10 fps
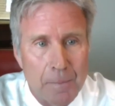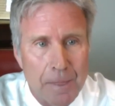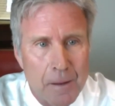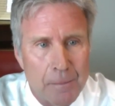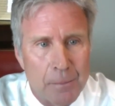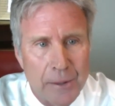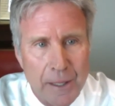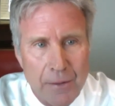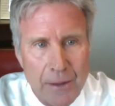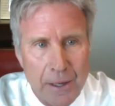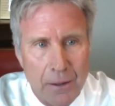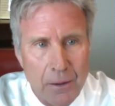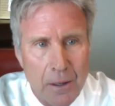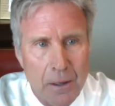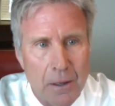bring
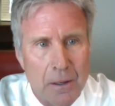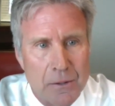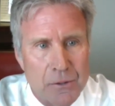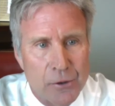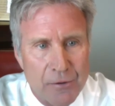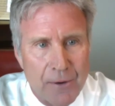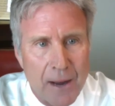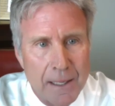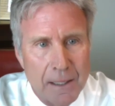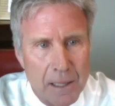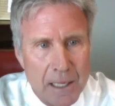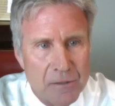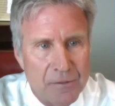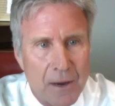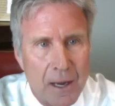their certified and
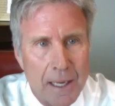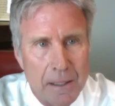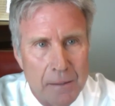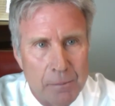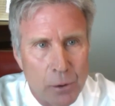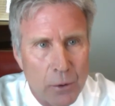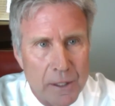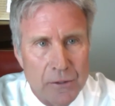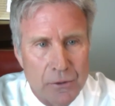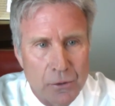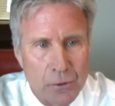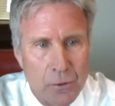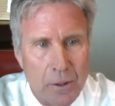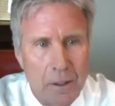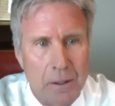classified employees to